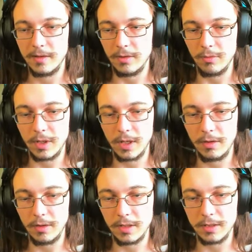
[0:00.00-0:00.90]
You
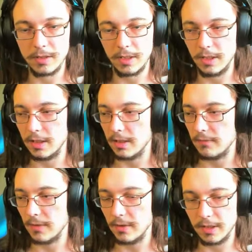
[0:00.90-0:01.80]
cannot say
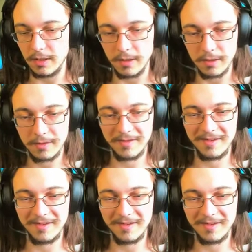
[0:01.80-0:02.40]
that word here.